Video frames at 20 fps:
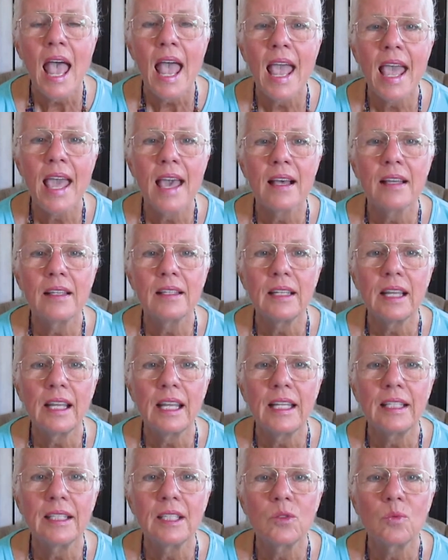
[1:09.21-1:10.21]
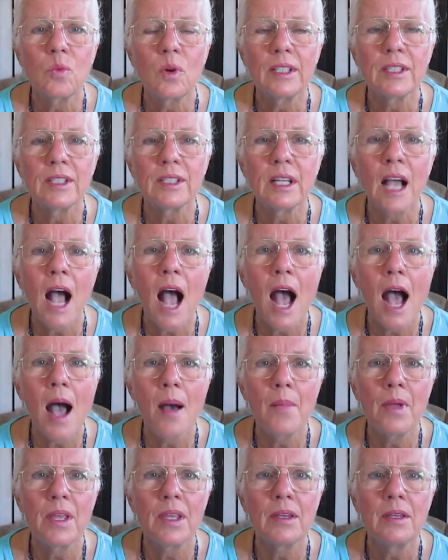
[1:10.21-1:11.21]
And he says what's
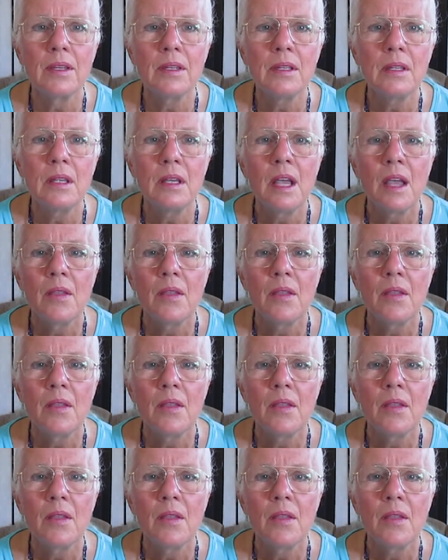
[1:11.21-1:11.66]
common